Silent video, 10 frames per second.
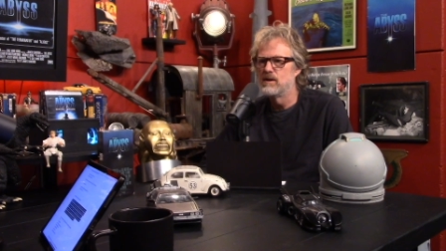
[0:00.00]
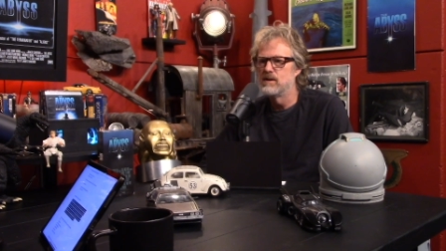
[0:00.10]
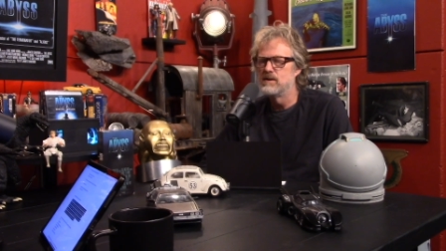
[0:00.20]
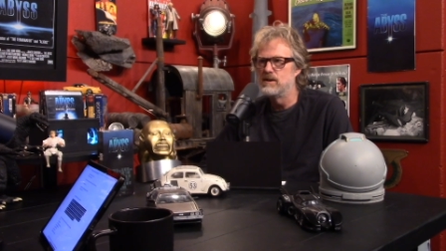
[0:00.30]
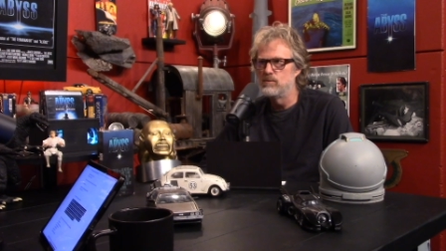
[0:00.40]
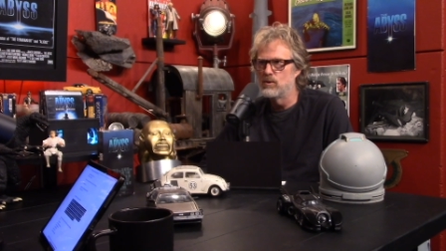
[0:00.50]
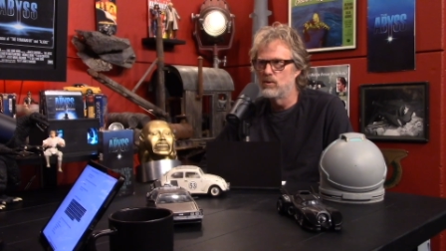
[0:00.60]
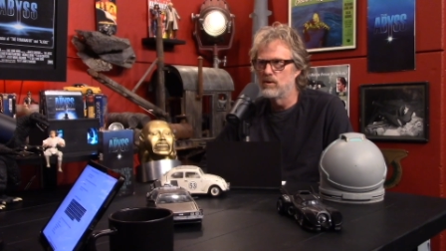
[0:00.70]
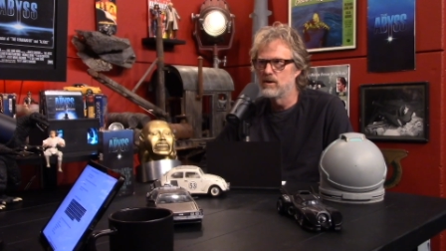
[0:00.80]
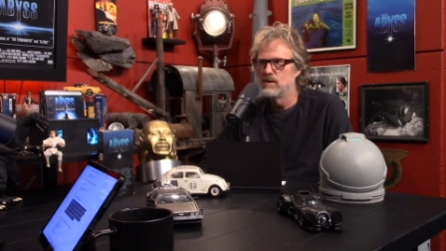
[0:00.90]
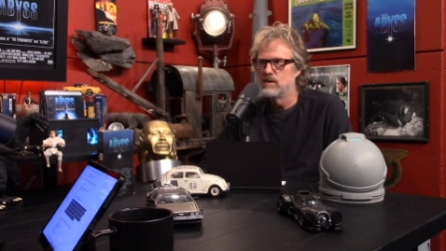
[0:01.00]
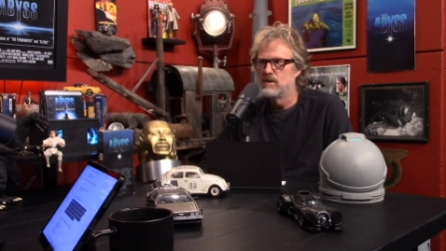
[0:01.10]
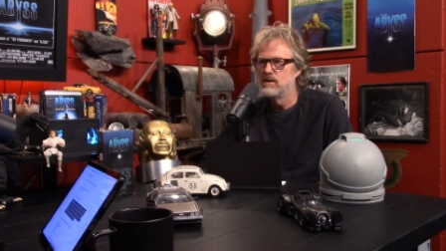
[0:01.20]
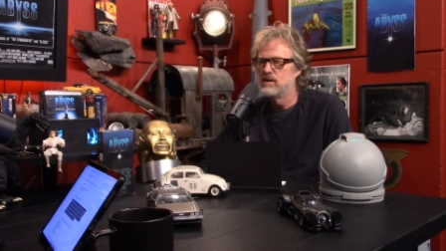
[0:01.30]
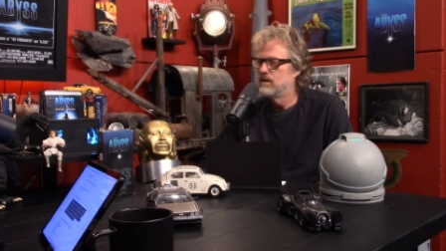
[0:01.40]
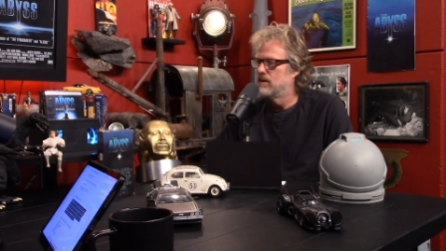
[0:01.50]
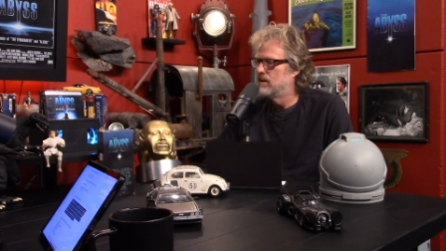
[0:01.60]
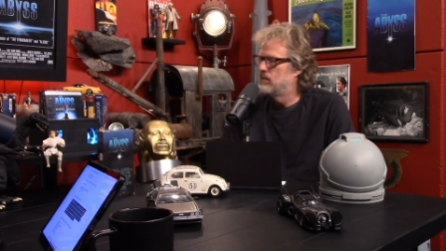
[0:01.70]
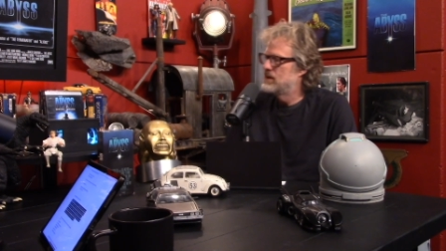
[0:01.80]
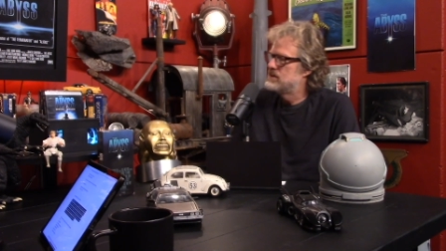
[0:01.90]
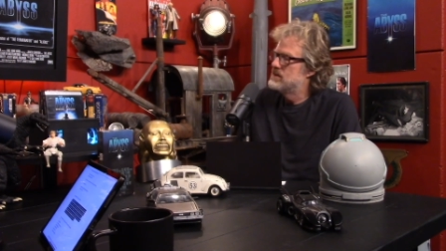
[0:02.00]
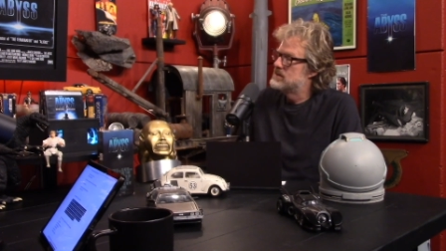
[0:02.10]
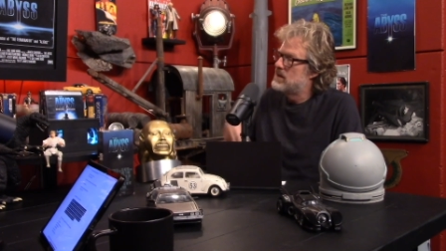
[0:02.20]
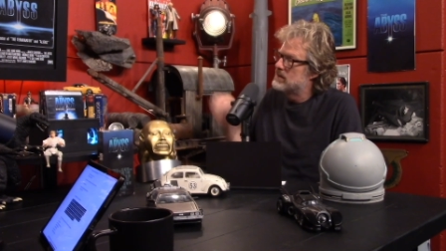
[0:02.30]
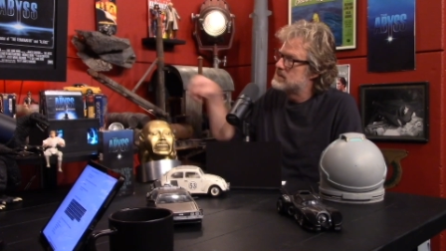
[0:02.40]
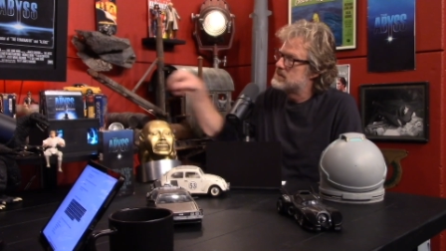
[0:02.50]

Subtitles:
deep core. Actually, this is